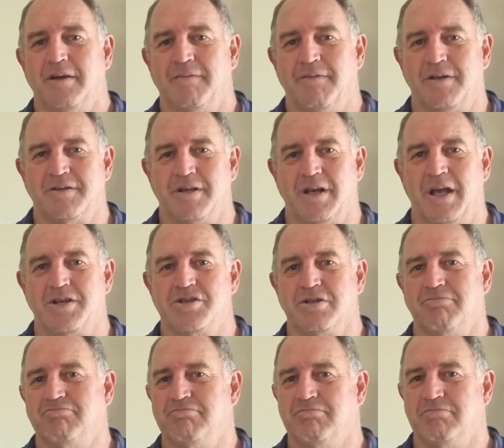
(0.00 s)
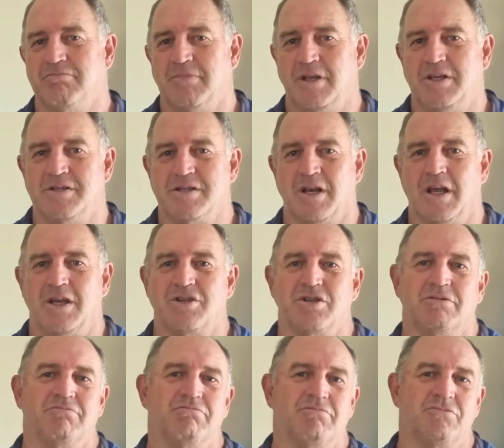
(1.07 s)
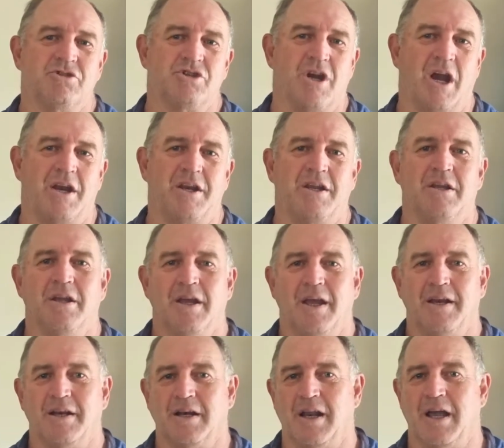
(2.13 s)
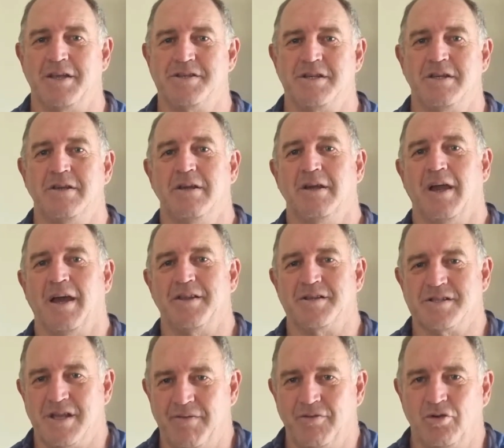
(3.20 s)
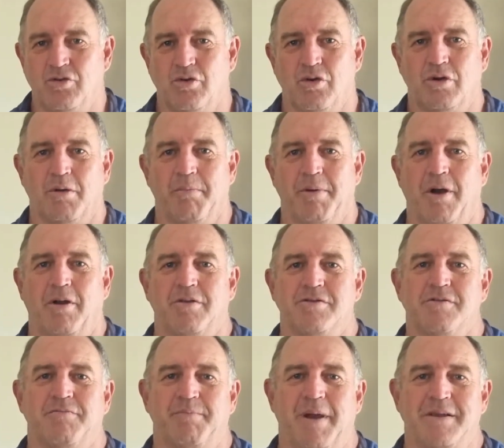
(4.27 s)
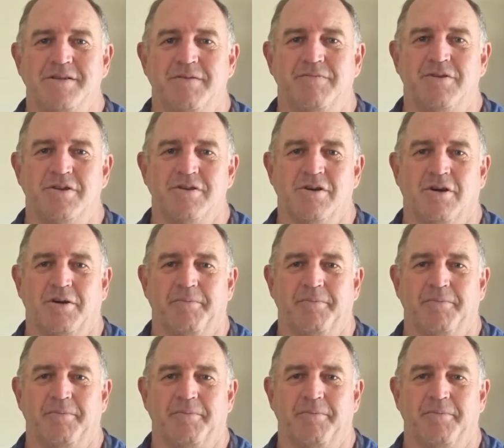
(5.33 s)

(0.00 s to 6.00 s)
ventilation, insulation, shading and glazing are the 7 core components of passive design.